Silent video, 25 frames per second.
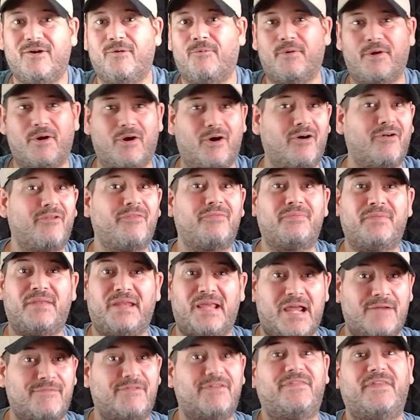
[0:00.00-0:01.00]
When
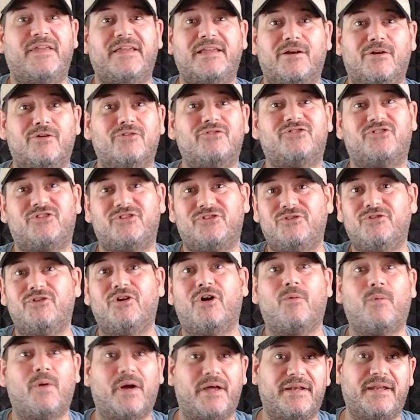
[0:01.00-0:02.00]
everything goes to
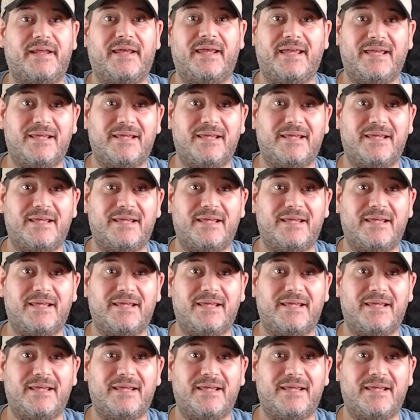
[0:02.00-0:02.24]
you-know-what in a